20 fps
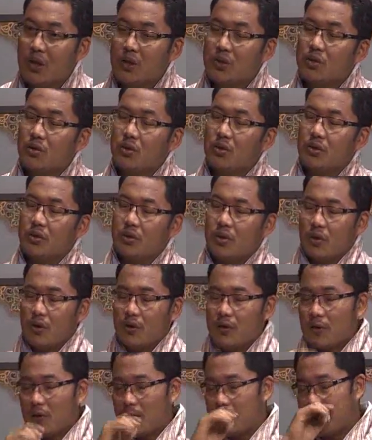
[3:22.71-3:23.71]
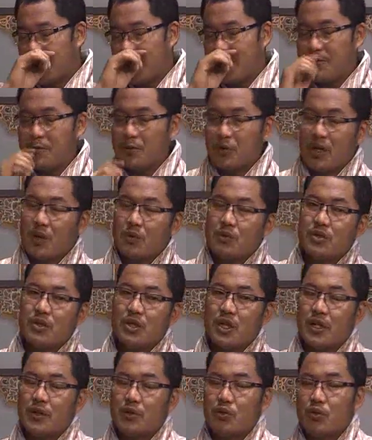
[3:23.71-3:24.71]
So on these two grounds,
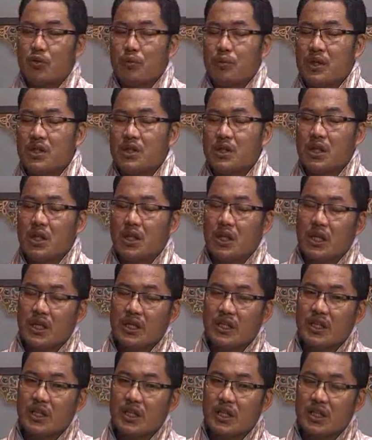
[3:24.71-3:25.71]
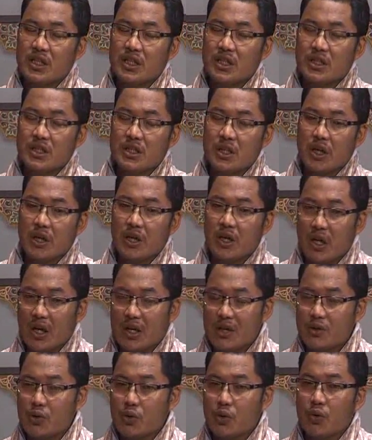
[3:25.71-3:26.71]
I don't know, but I think it is
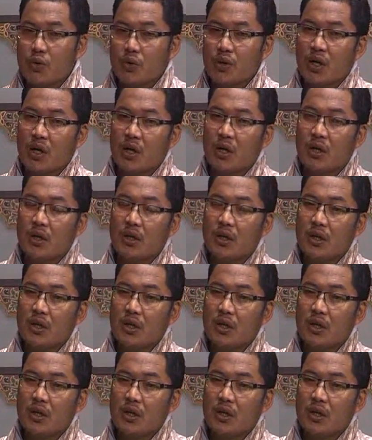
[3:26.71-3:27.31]
also the